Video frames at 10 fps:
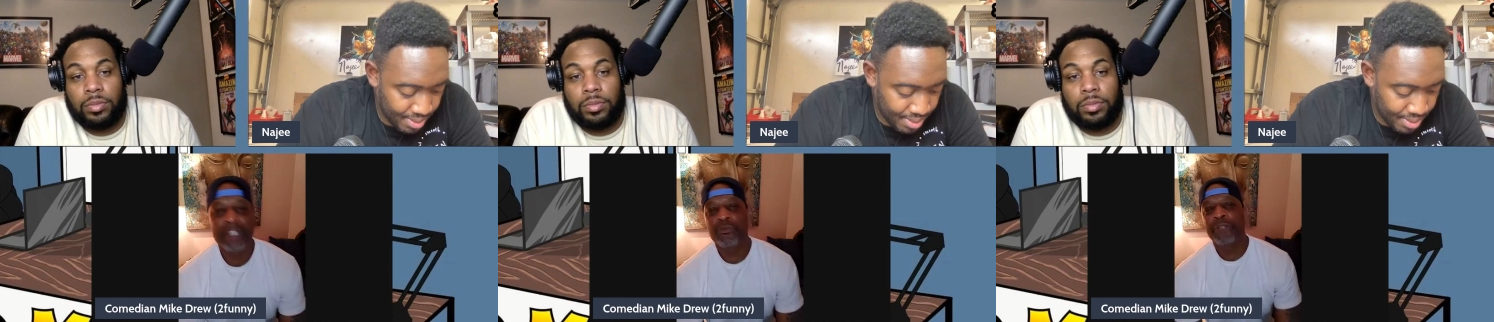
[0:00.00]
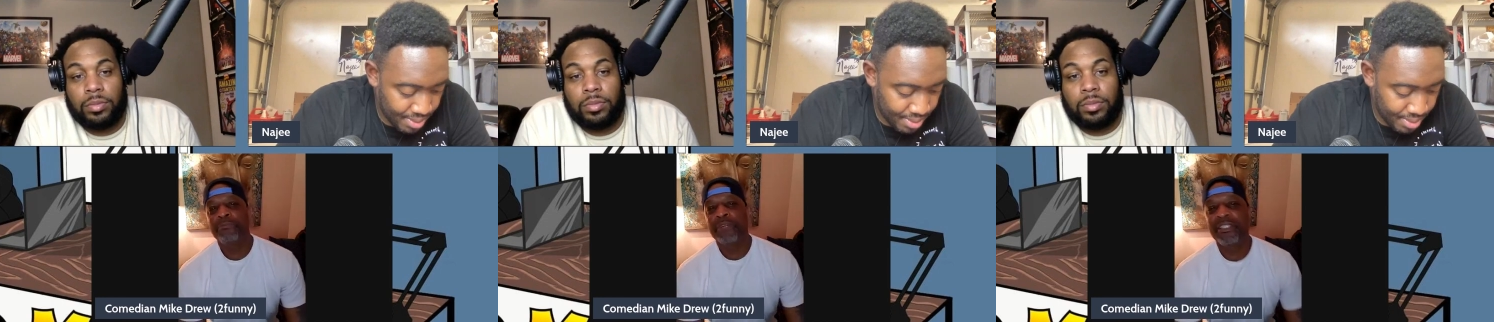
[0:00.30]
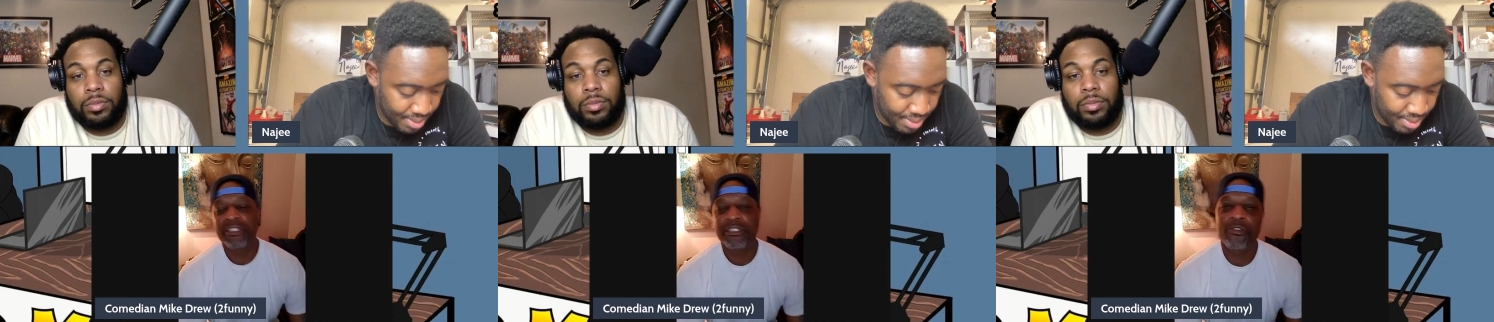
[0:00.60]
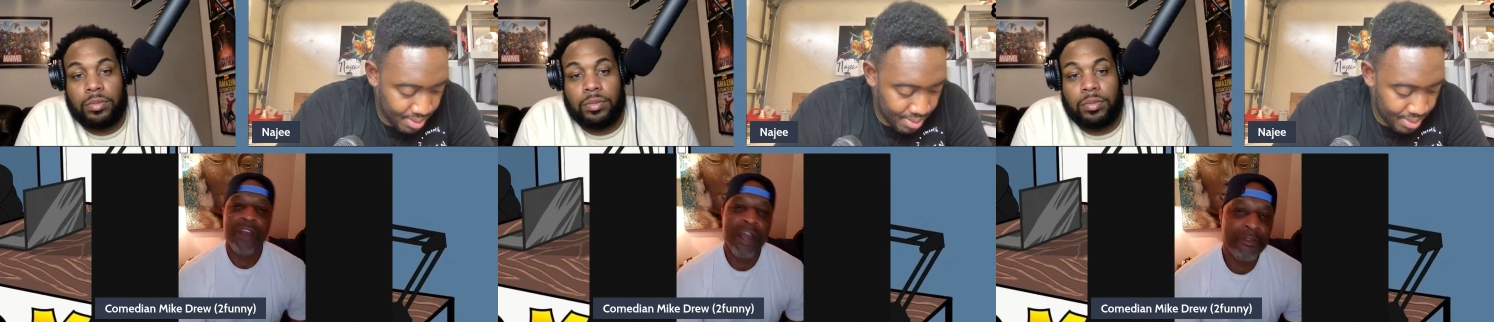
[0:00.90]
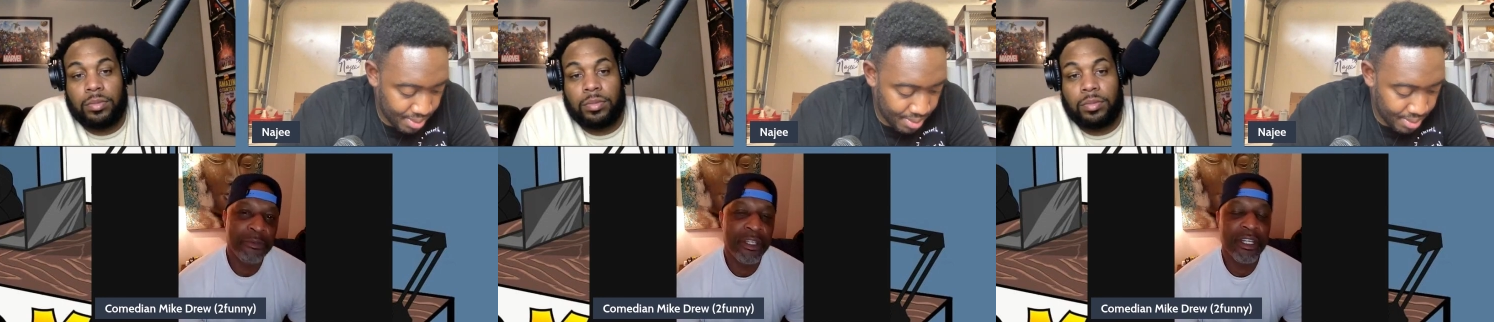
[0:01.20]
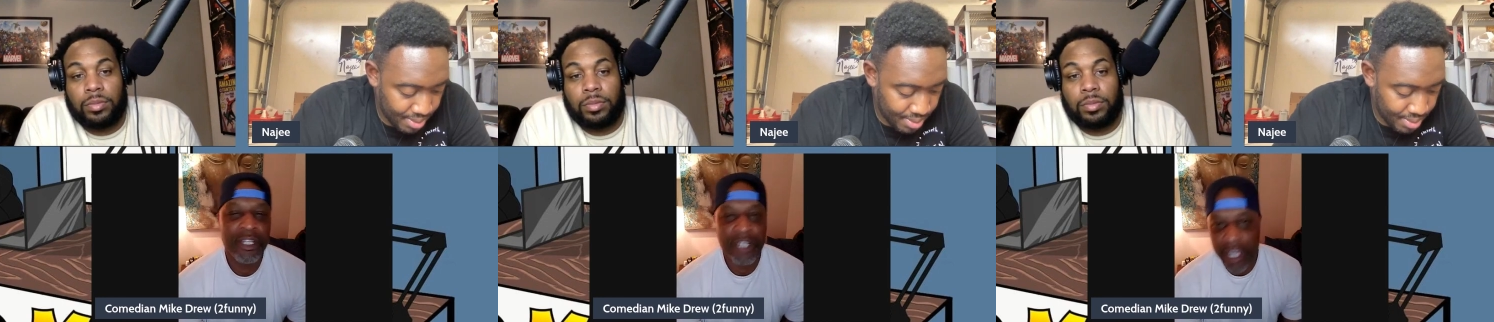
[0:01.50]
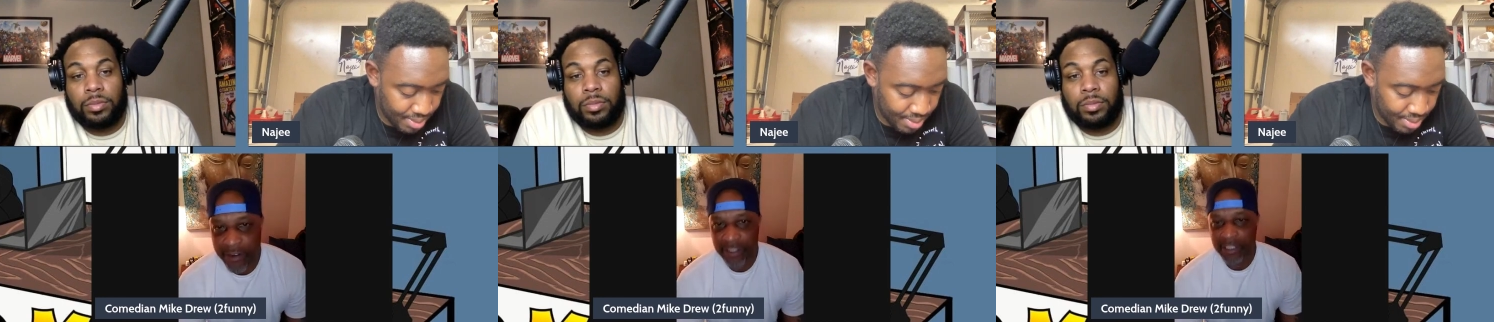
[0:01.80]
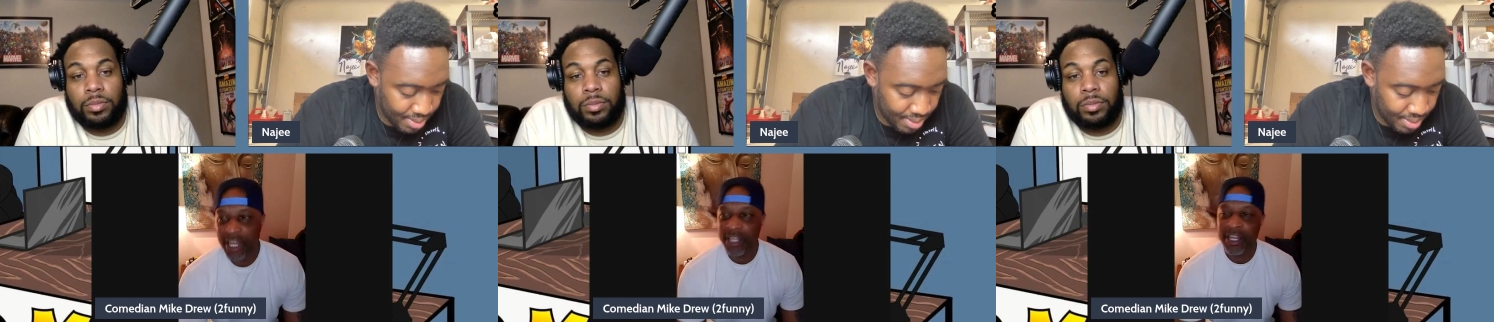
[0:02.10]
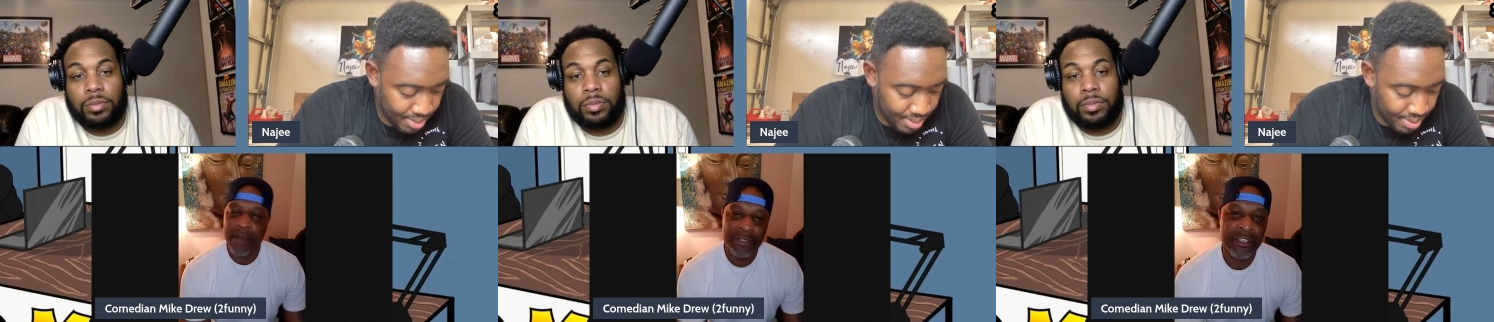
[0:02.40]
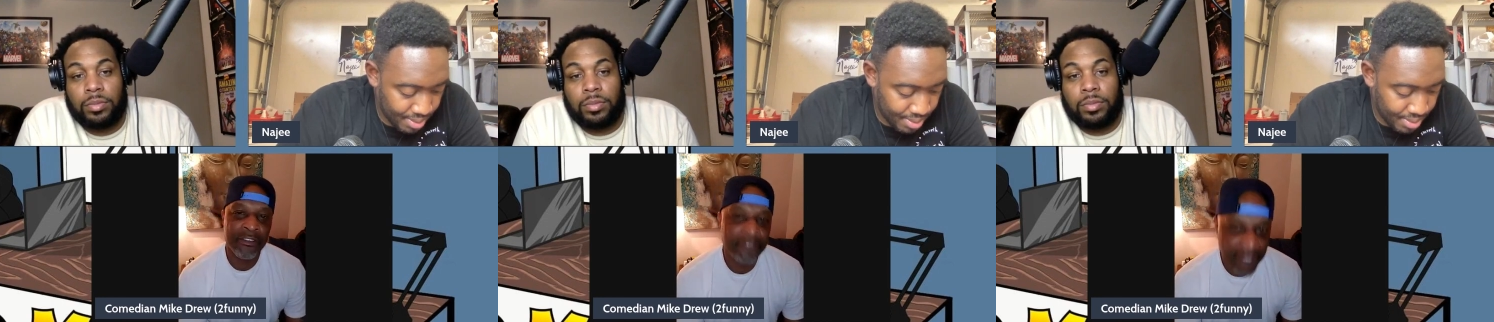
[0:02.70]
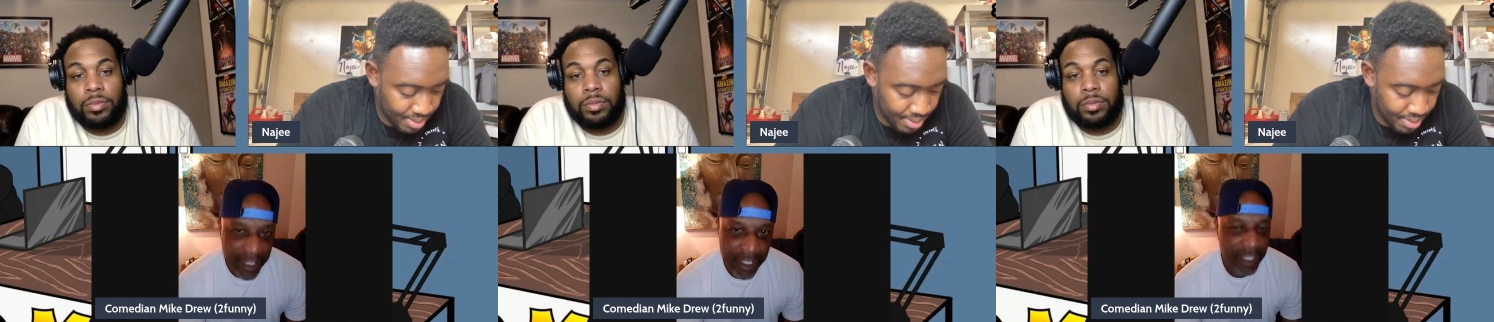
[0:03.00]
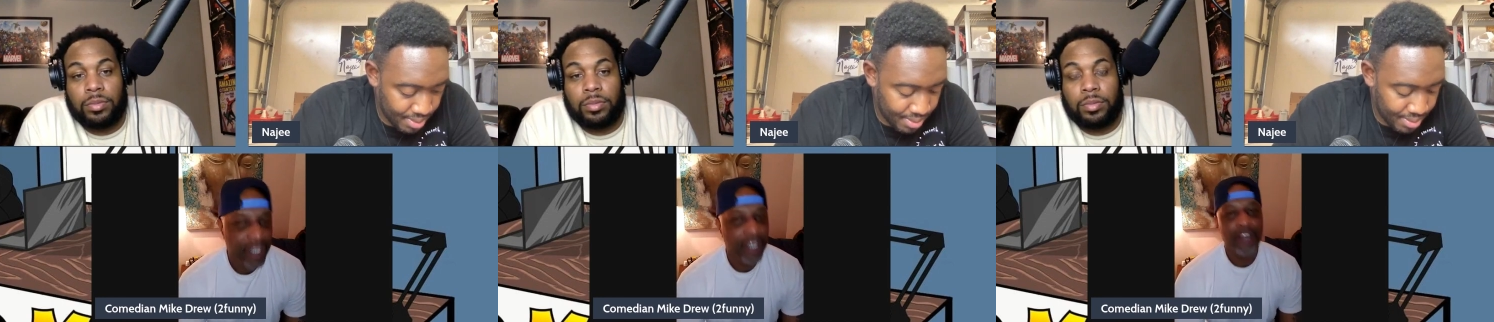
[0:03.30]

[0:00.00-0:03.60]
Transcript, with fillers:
Speaker 1: That's what best describes me. Hilarious. A lot of comics are funny